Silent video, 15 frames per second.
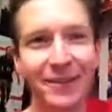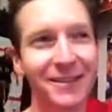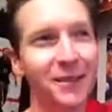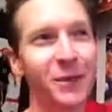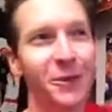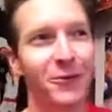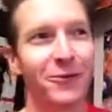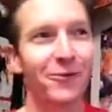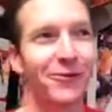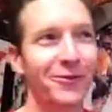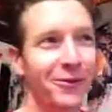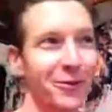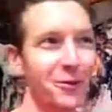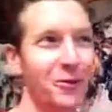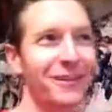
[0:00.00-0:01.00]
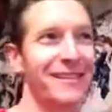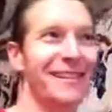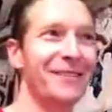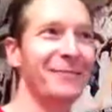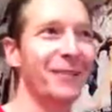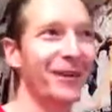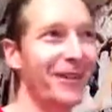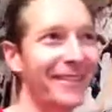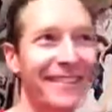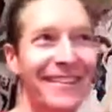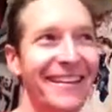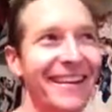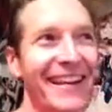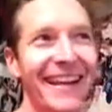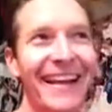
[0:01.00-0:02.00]
So there's one scene where
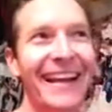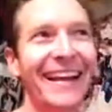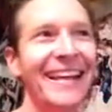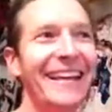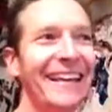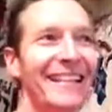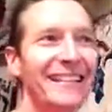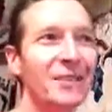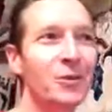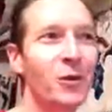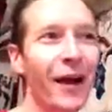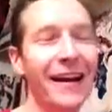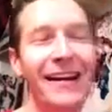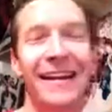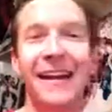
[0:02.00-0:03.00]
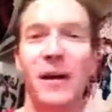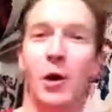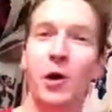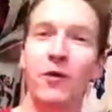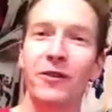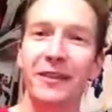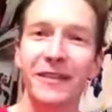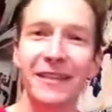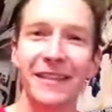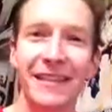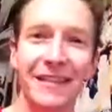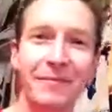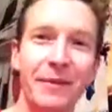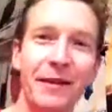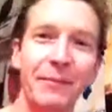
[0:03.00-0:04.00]
he's trying to get over to
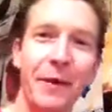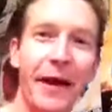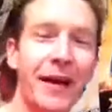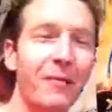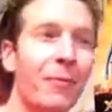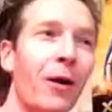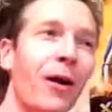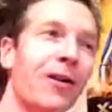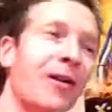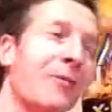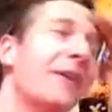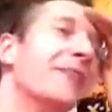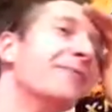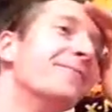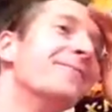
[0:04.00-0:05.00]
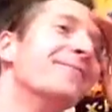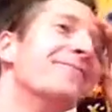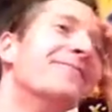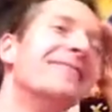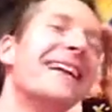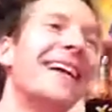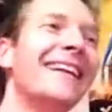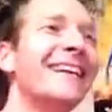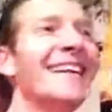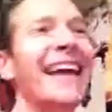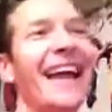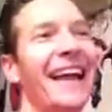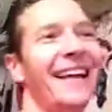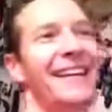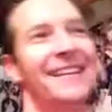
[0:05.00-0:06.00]
see Big Ben in Parliament. And he
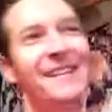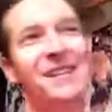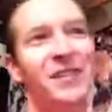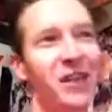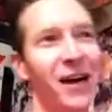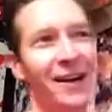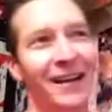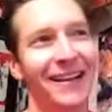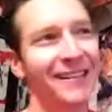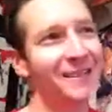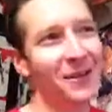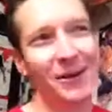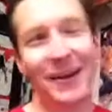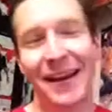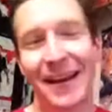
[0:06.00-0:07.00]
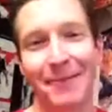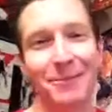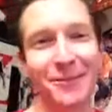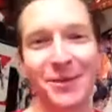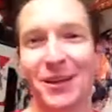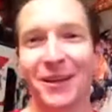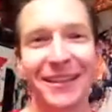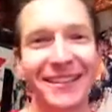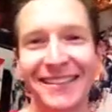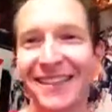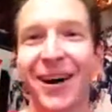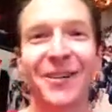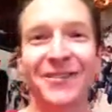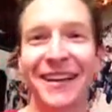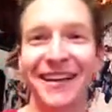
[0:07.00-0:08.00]
can't. He's stuck. And so it happens
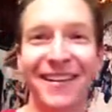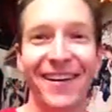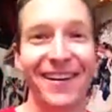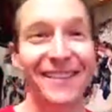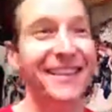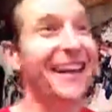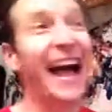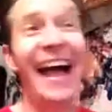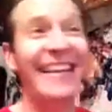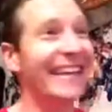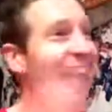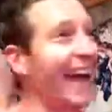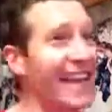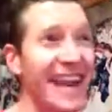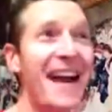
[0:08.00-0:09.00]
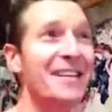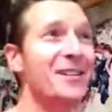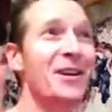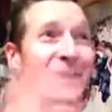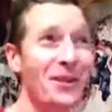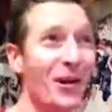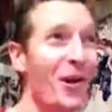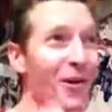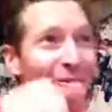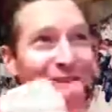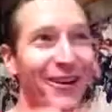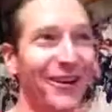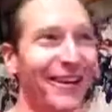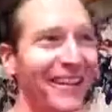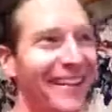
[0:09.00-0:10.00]
all day long. He's like, I cannot turn
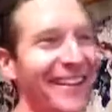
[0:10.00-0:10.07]
over.